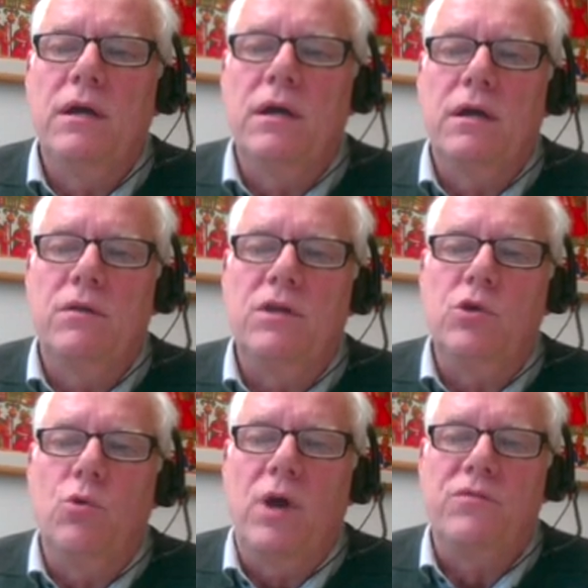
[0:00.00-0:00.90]
the
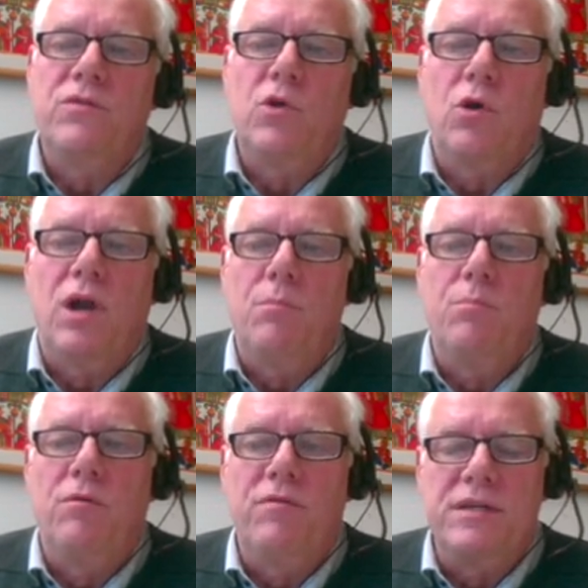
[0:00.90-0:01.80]
US dollar
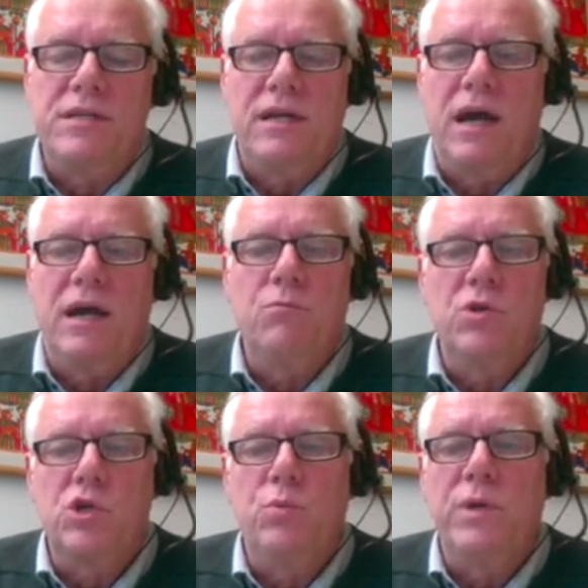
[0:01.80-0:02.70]
poverty line,
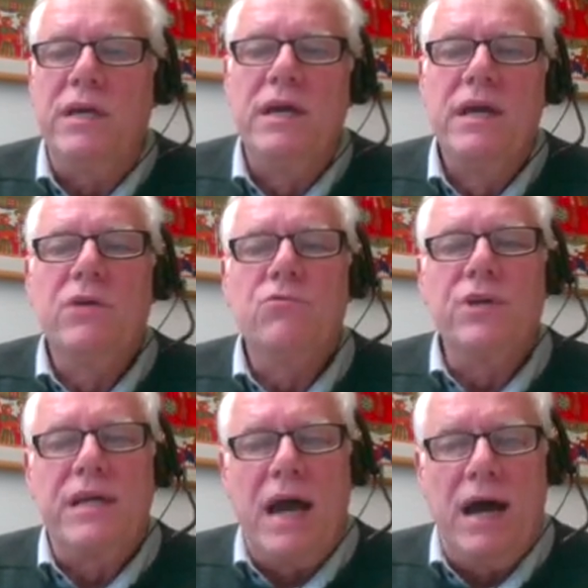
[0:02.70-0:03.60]
which we
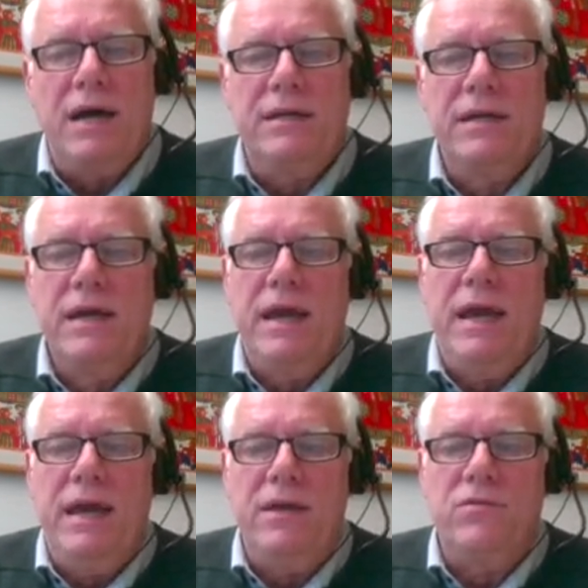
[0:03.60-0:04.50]
regard
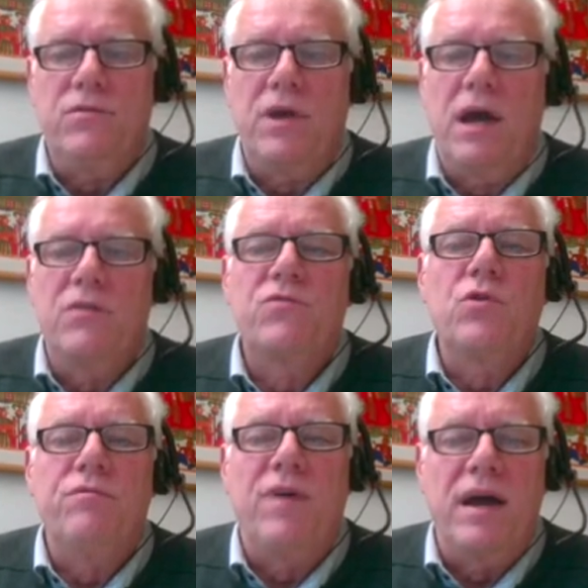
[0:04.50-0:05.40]
as a
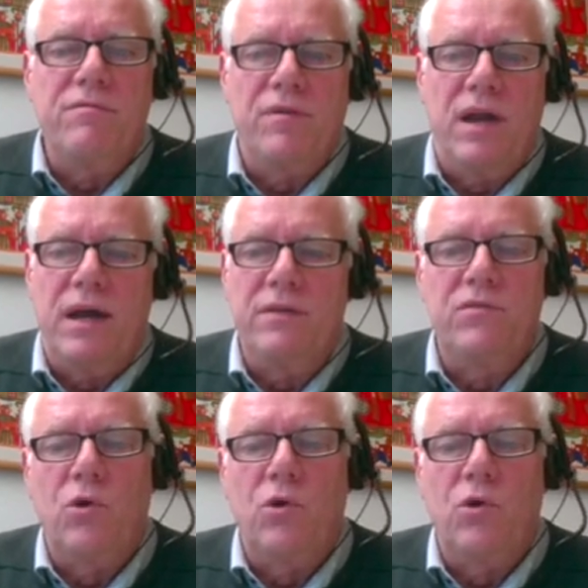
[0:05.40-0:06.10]
survival line.